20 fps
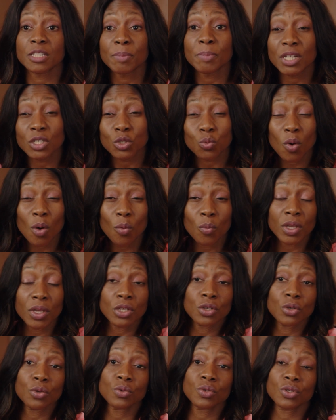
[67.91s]
but it's what we
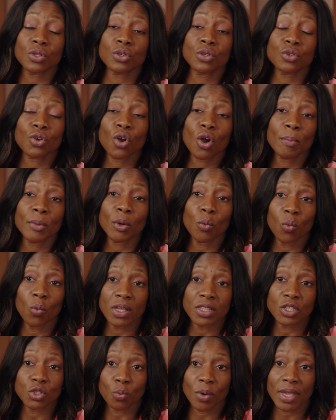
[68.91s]
use to determine
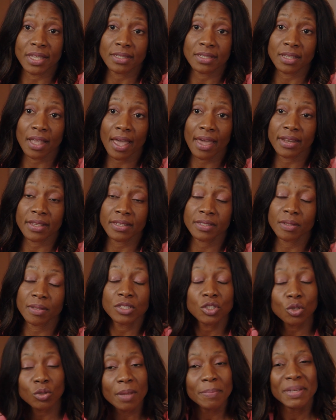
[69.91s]
one's weight status.
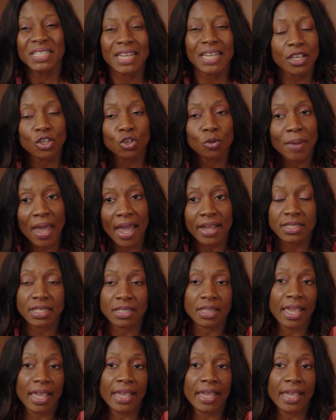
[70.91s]
And so let me take you back to the